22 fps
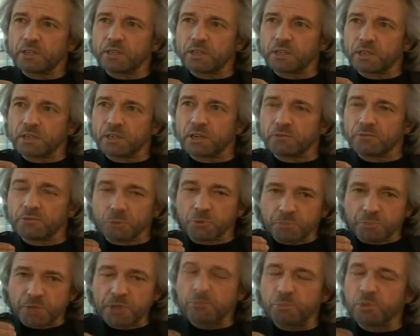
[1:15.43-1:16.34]
uh, of
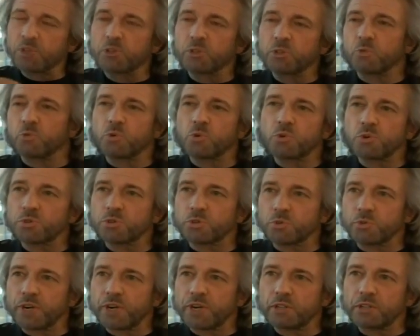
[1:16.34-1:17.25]
the people in the world
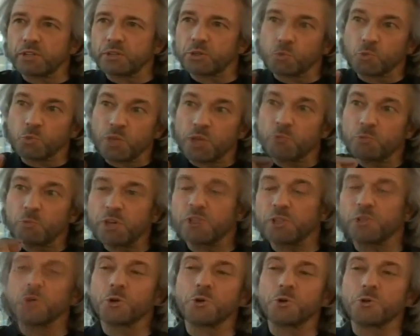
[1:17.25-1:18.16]
around us when
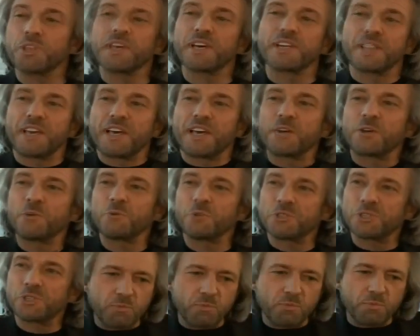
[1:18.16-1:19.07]
we learn that
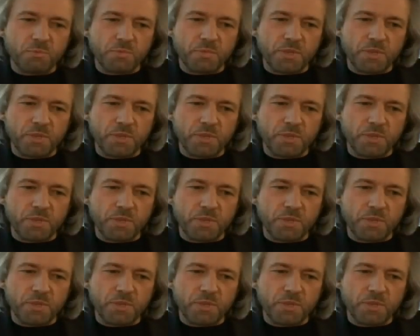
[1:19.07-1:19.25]
language.